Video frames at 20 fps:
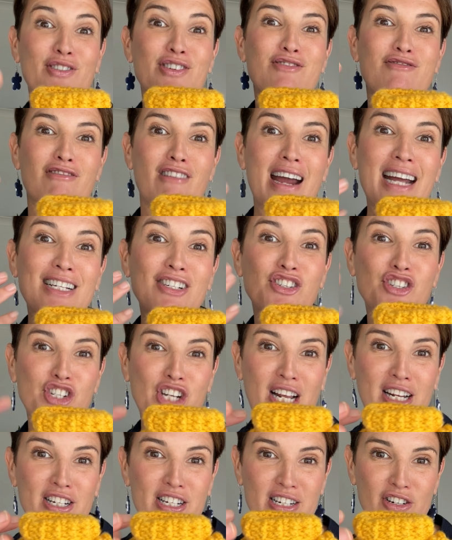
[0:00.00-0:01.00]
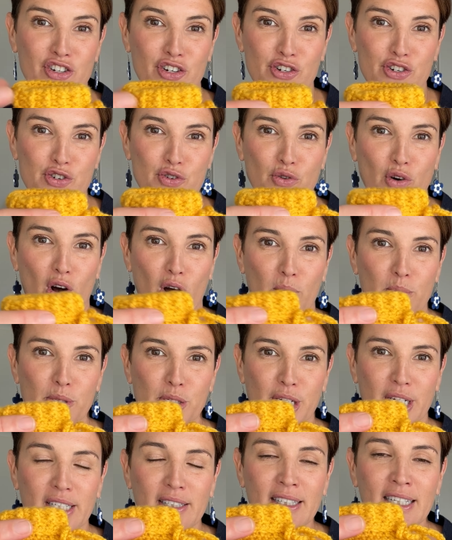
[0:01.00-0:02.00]
a great gender neutral
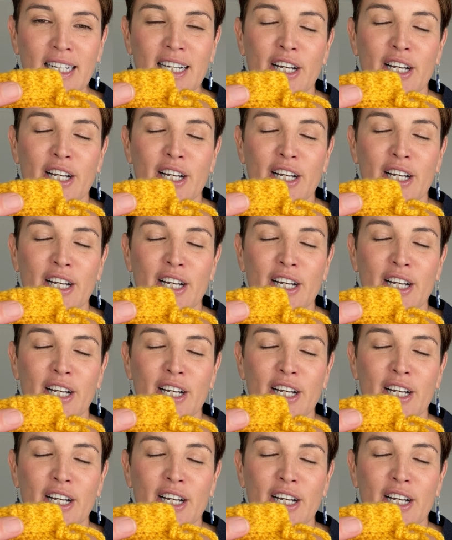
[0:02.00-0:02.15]
option.